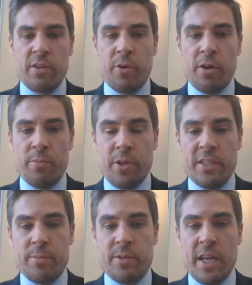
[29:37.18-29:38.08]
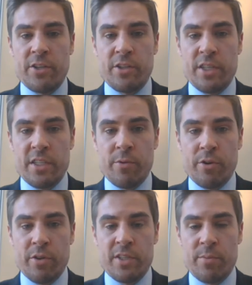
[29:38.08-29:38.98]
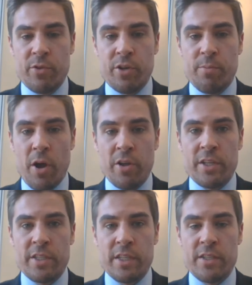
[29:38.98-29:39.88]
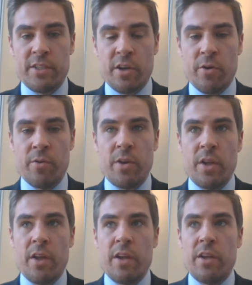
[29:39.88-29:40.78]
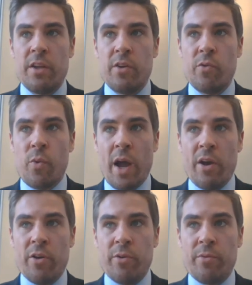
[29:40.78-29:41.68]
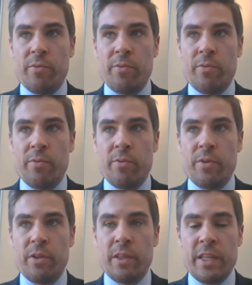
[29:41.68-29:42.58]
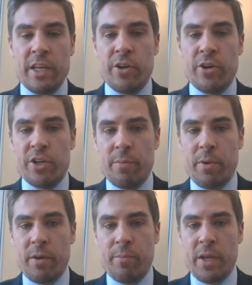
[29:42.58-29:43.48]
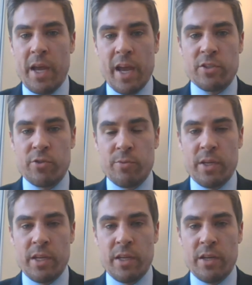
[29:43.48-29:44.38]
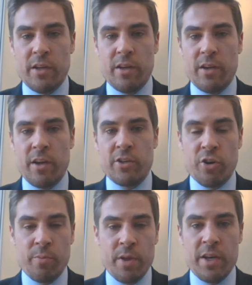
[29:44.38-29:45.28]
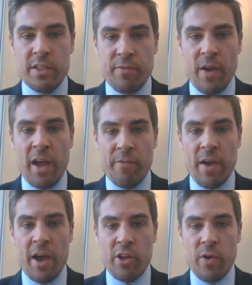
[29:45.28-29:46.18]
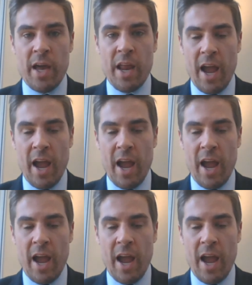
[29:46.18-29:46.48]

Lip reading: to put in place substantially similar policies. So while leadership at BIS would be a tremendous value